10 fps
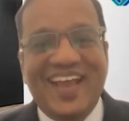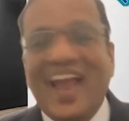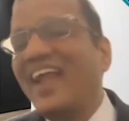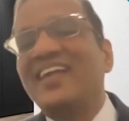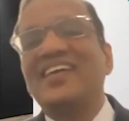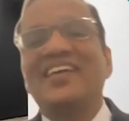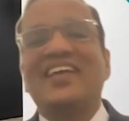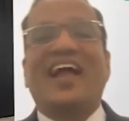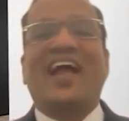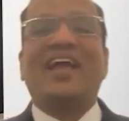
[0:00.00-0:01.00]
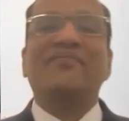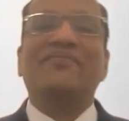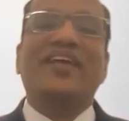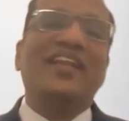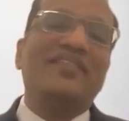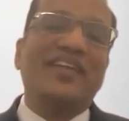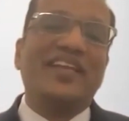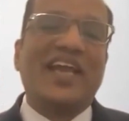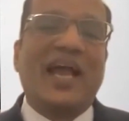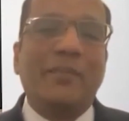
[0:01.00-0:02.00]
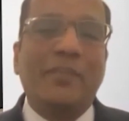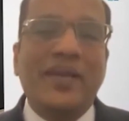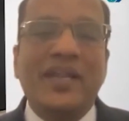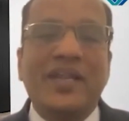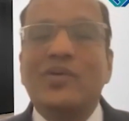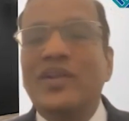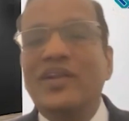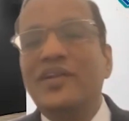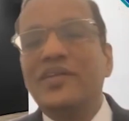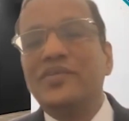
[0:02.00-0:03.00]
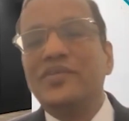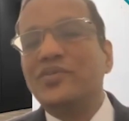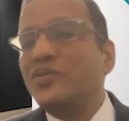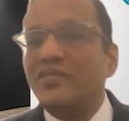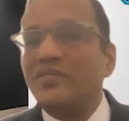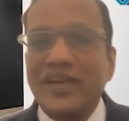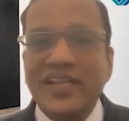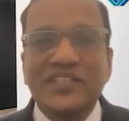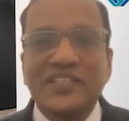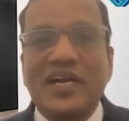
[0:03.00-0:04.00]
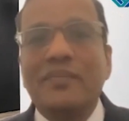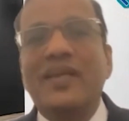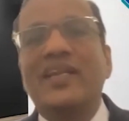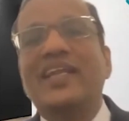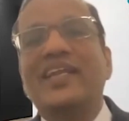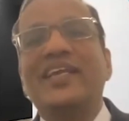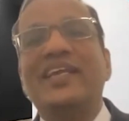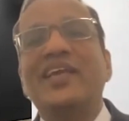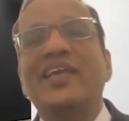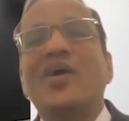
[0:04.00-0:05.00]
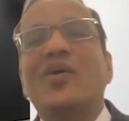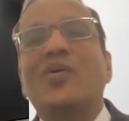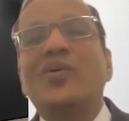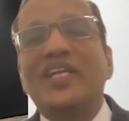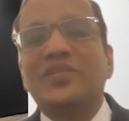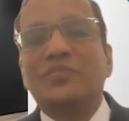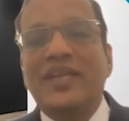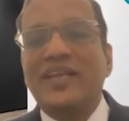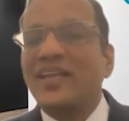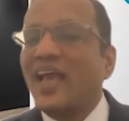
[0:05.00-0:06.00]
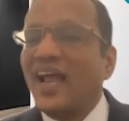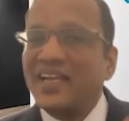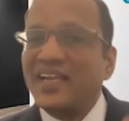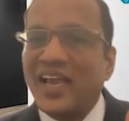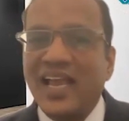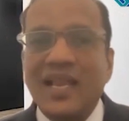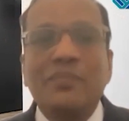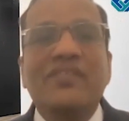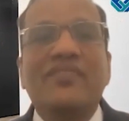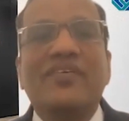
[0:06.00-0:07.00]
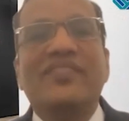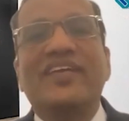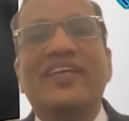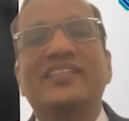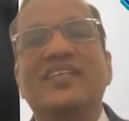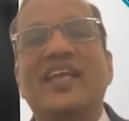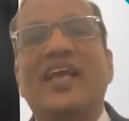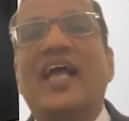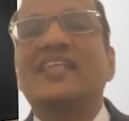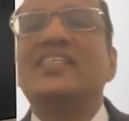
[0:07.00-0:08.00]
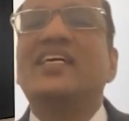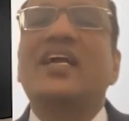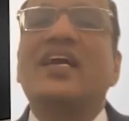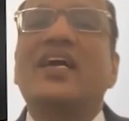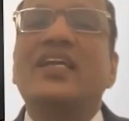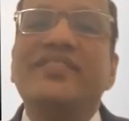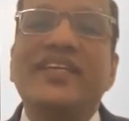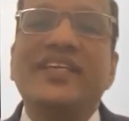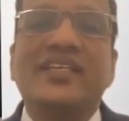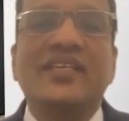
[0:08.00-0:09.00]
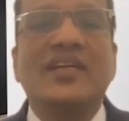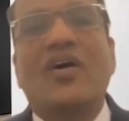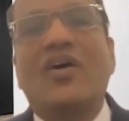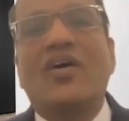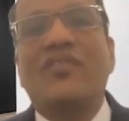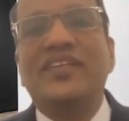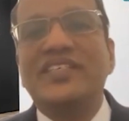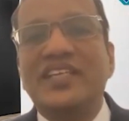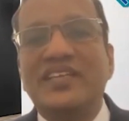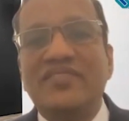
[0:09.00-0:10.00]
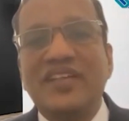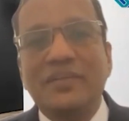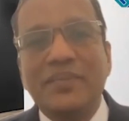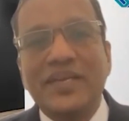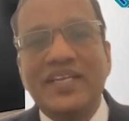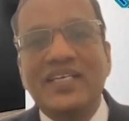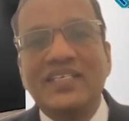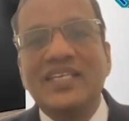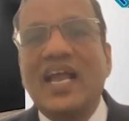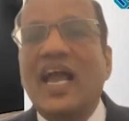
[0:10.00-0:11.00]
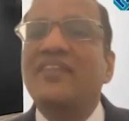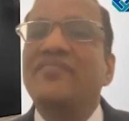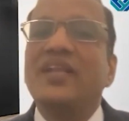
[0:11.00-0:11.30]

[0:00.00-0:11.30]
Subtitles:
And I'm very happy to introduce you to a very charming lady who has been at the helm of affairs as the convener of Digital Pilipinas and